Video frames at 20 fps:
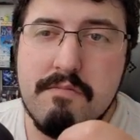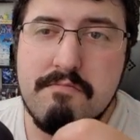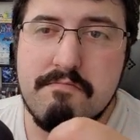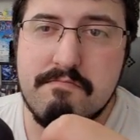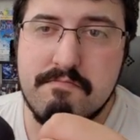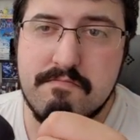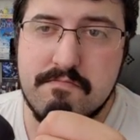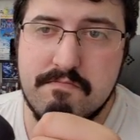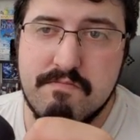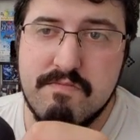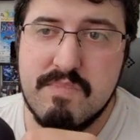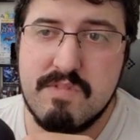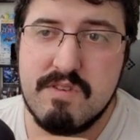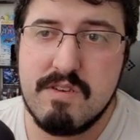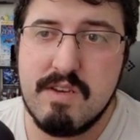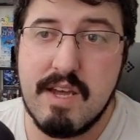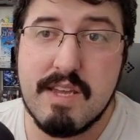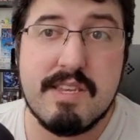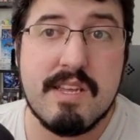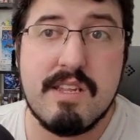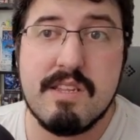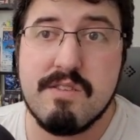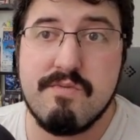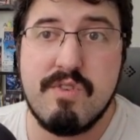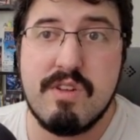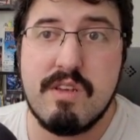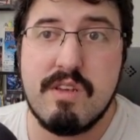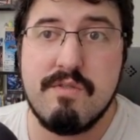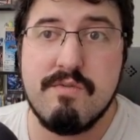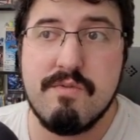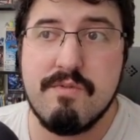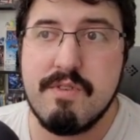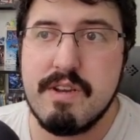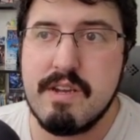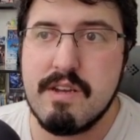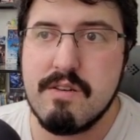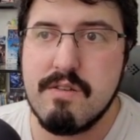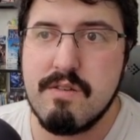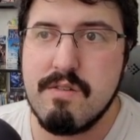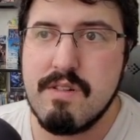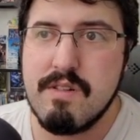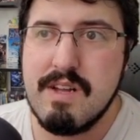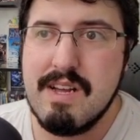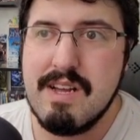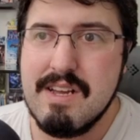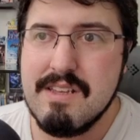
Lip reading: Yes, and it's really regal.